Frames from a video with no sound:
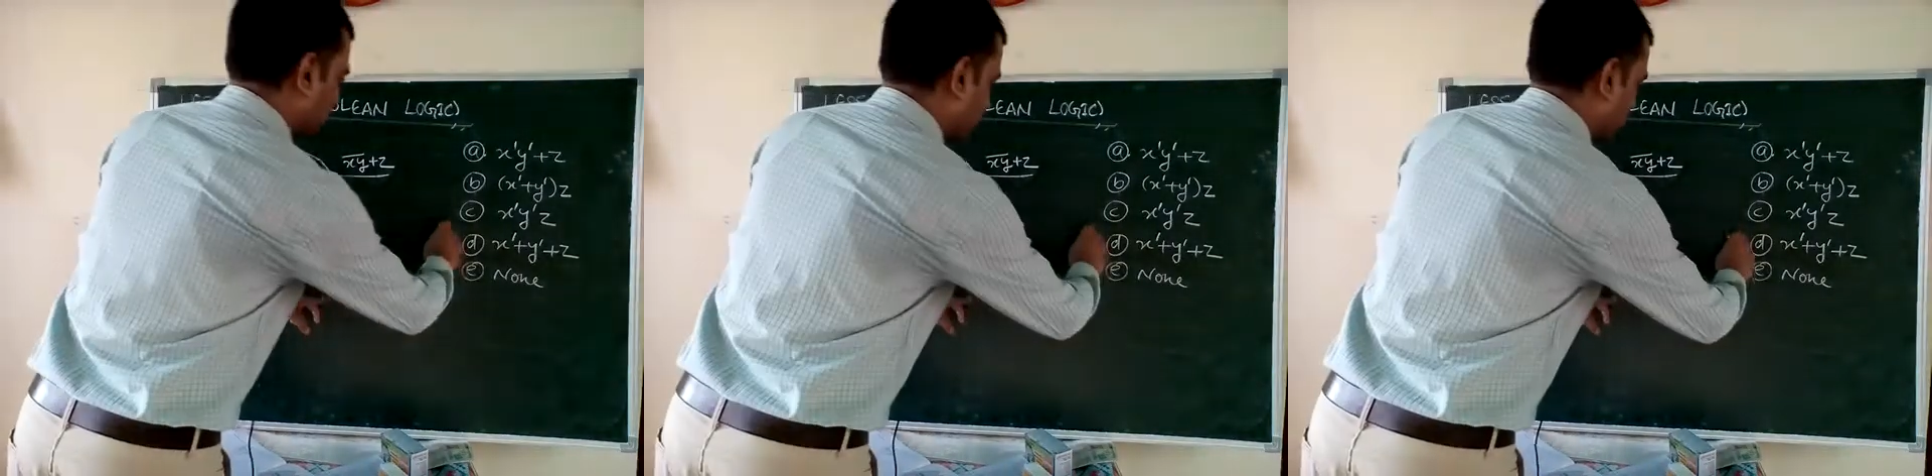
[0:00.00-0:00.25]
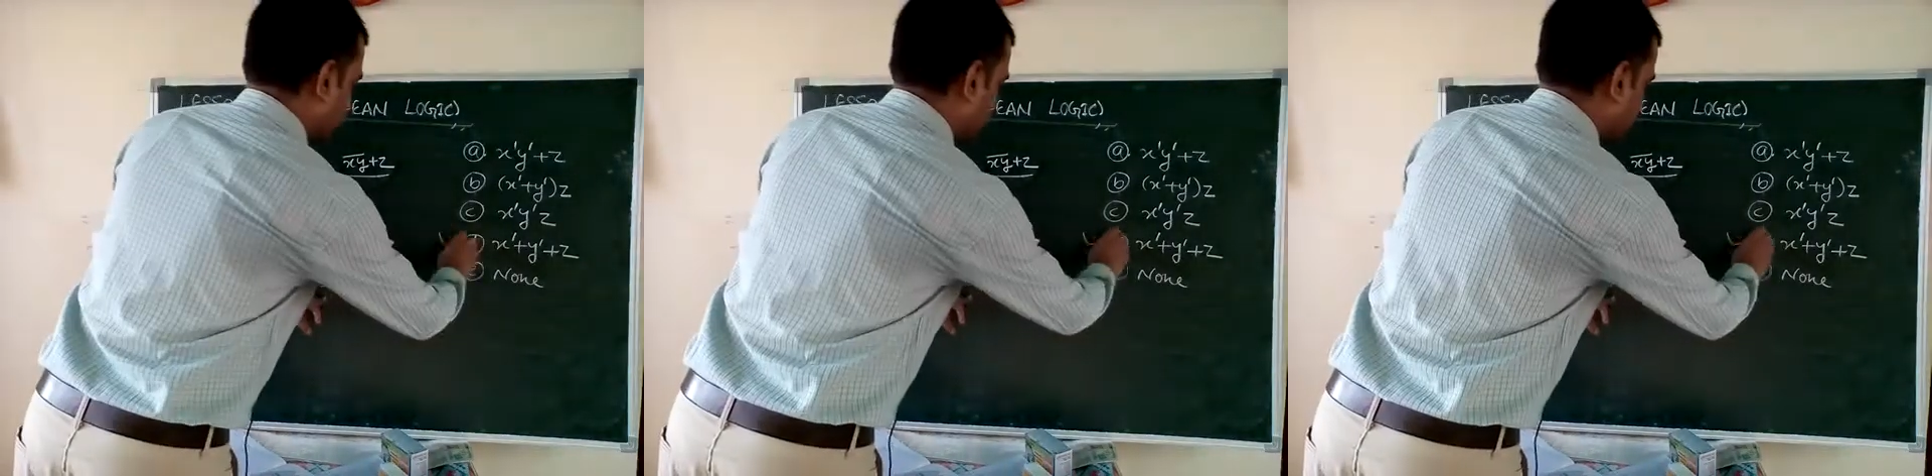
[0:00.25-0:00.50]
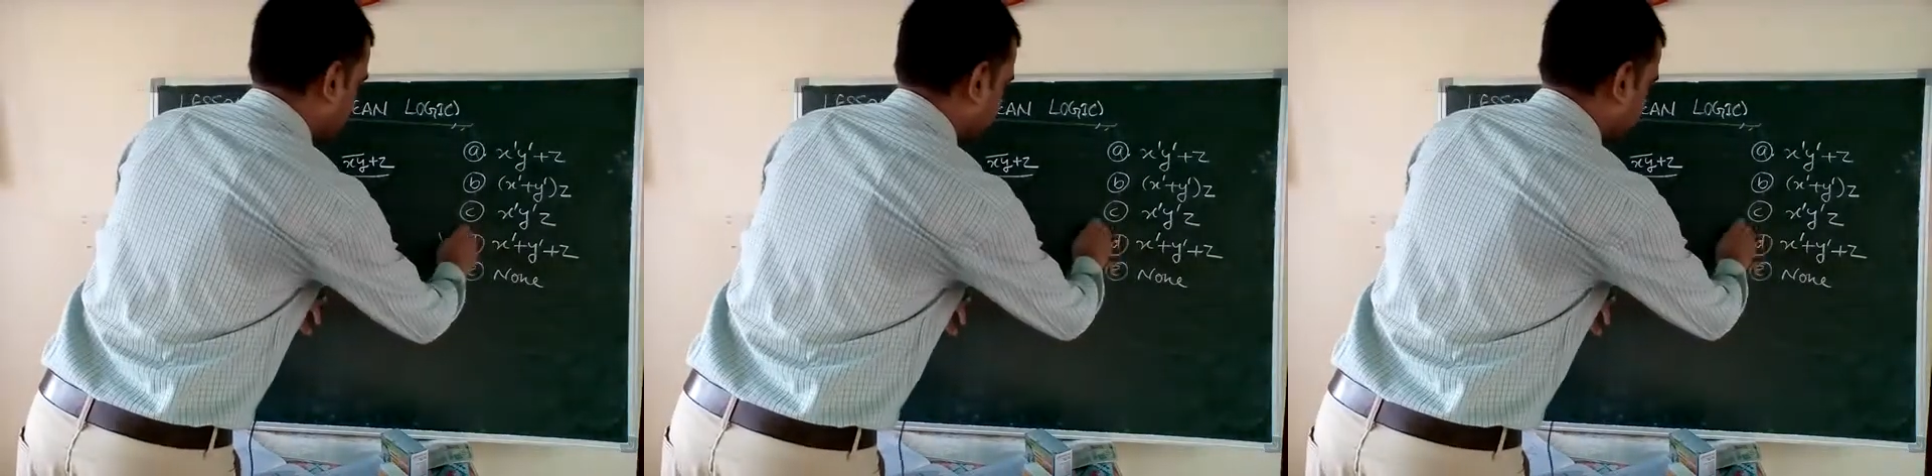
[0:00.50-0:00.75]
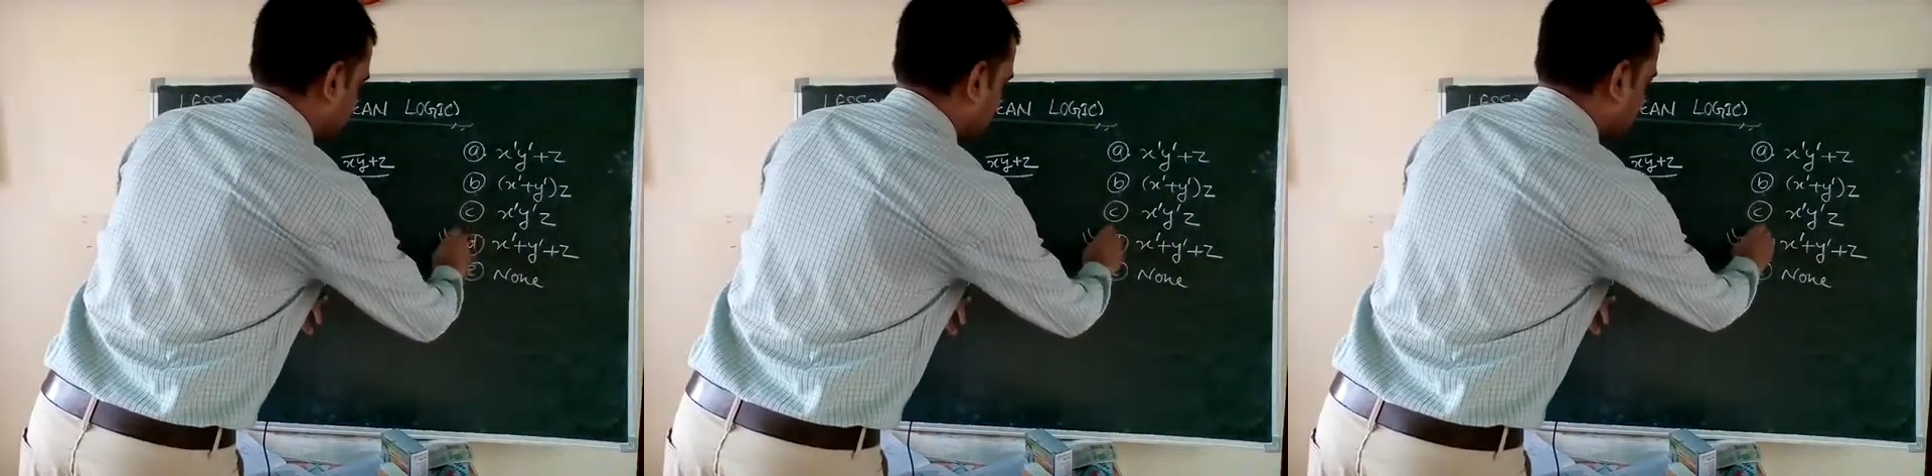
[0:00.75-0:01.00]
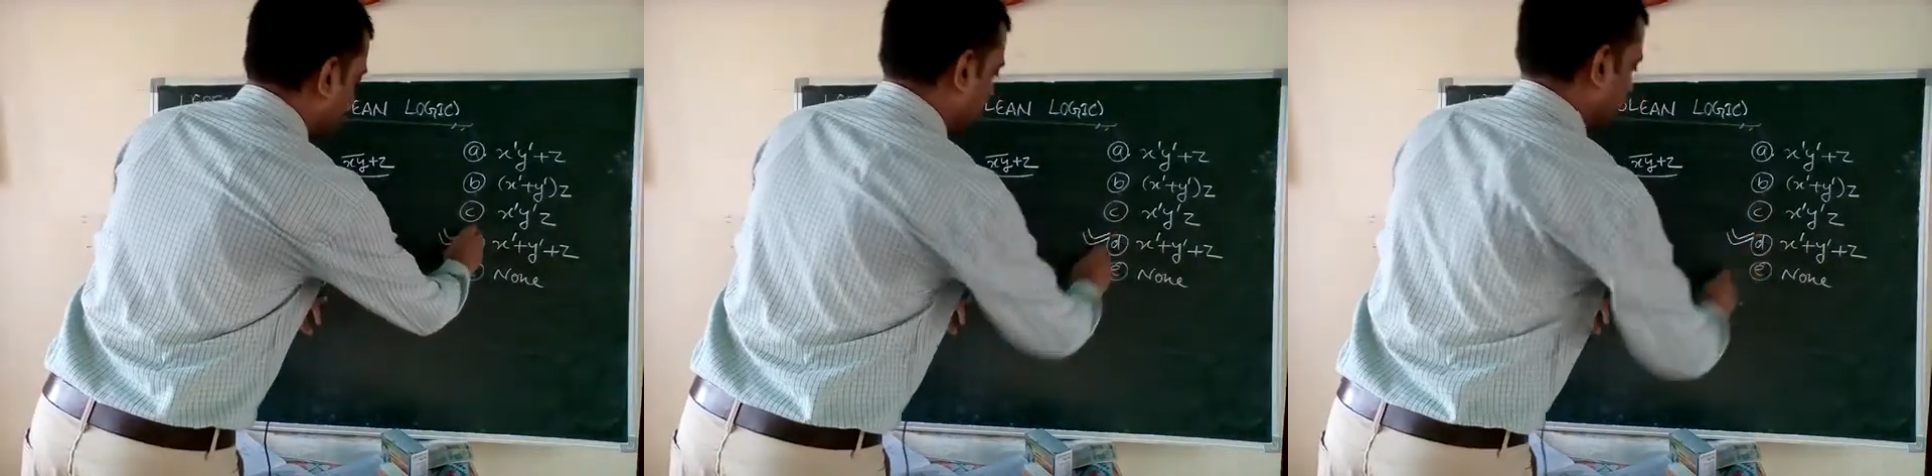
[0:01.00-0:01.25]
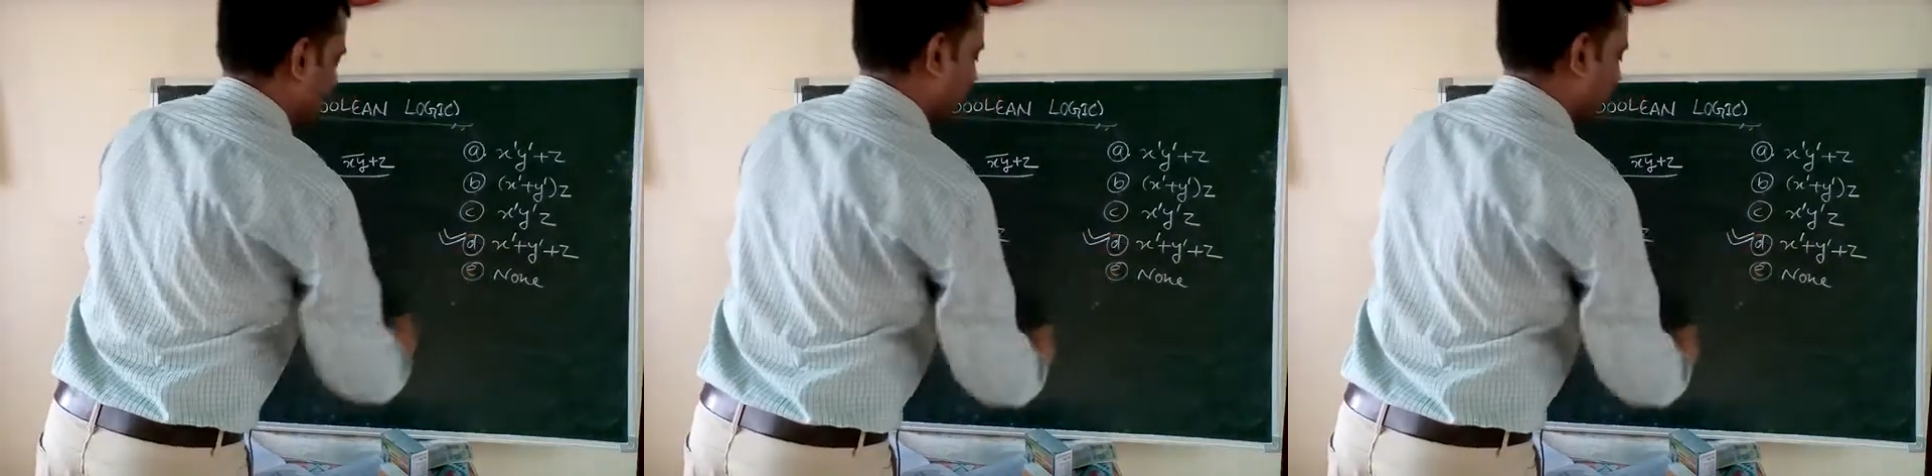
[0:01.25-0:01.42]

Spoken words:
you can see this D,